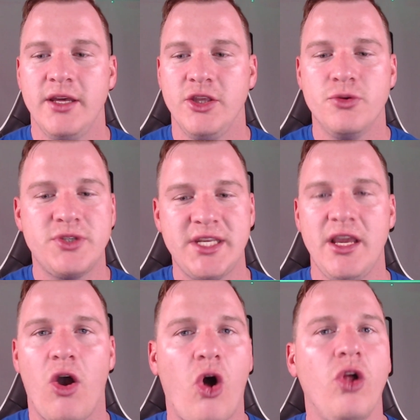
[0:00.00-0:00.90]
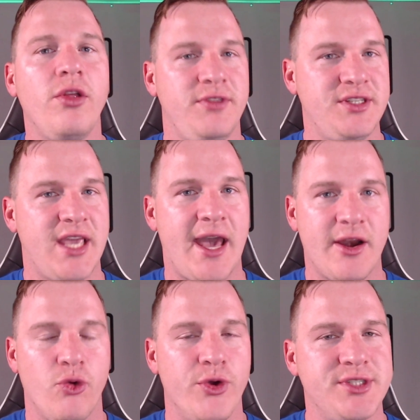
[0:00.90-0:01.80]
You see all of these
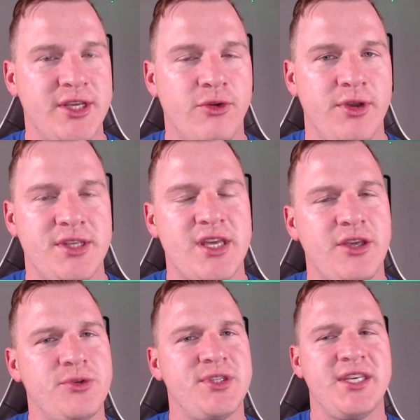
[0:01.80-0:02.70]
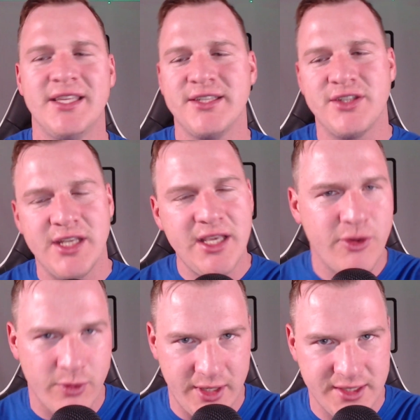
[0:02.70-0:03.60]
categories increase, yet you see this
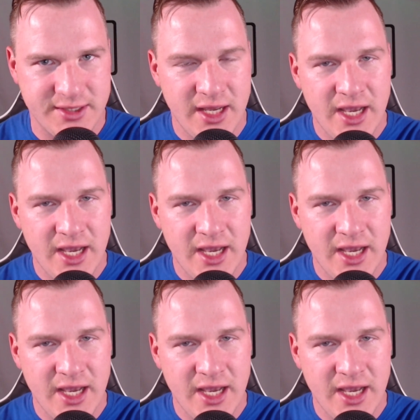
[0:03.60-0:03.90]
decrease